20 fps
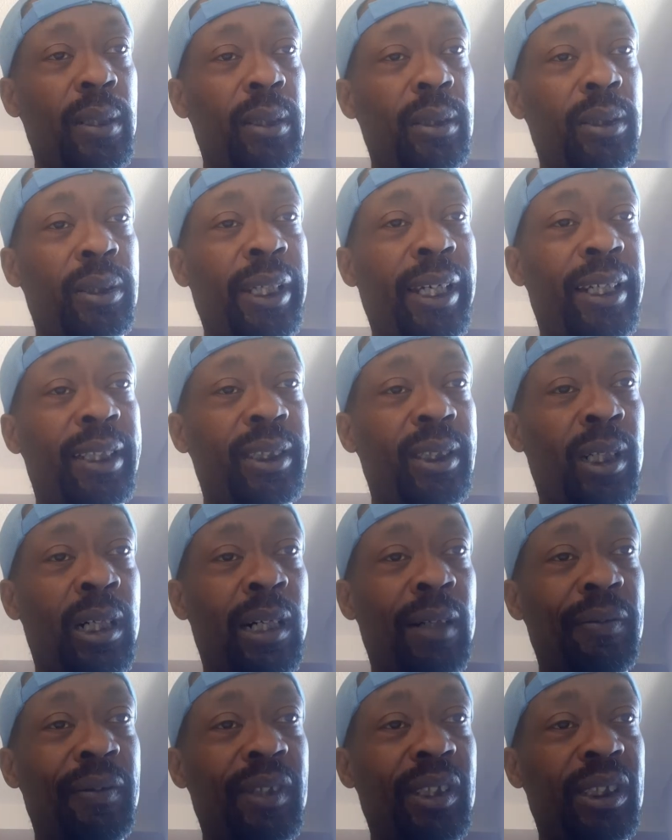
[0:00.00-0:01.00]
takes
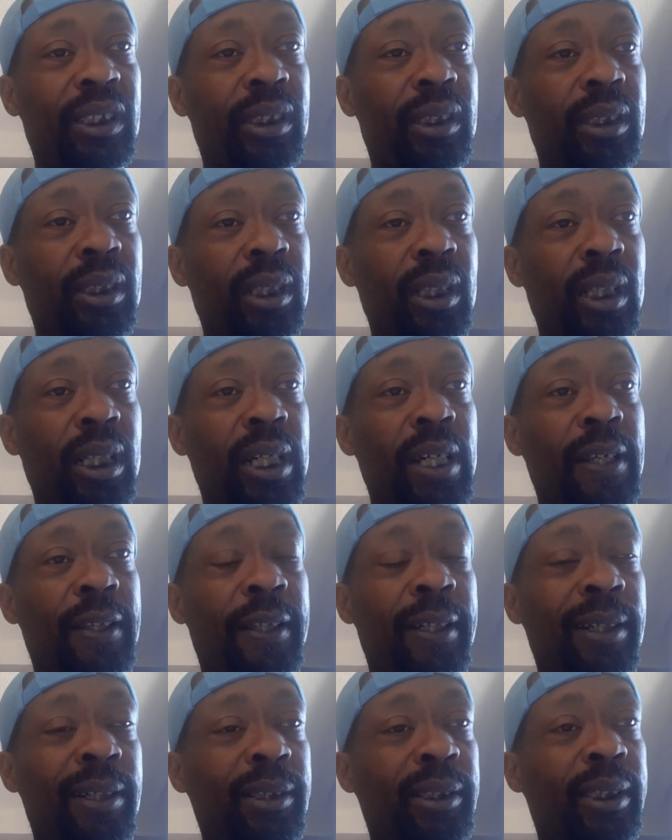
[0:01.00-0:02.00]
office,
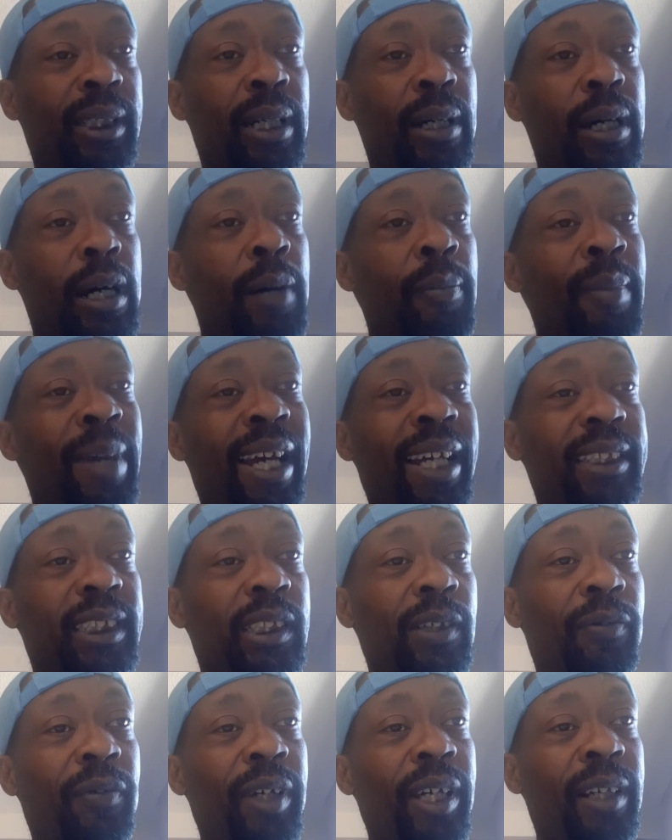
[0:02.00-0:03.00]
there's a, a
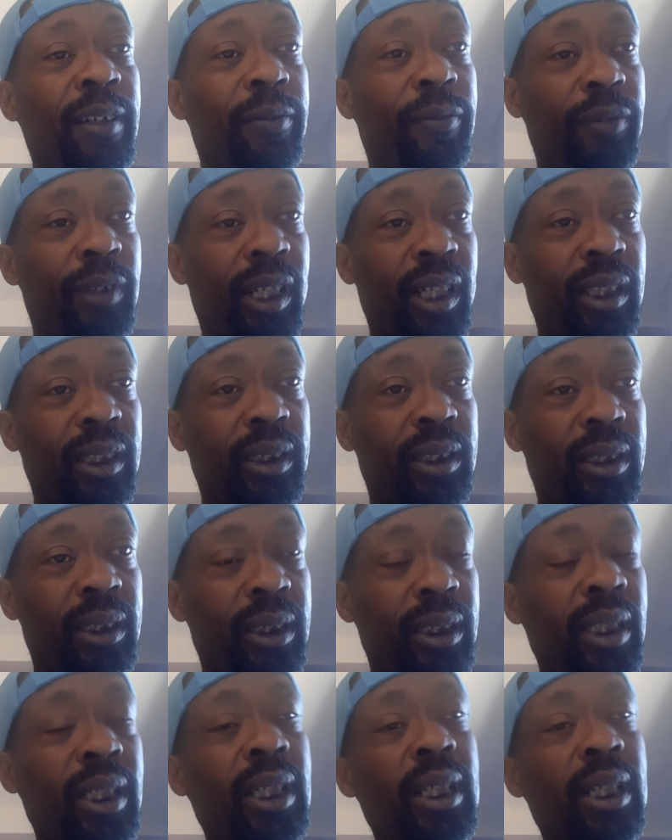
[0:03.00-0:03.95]
massive influx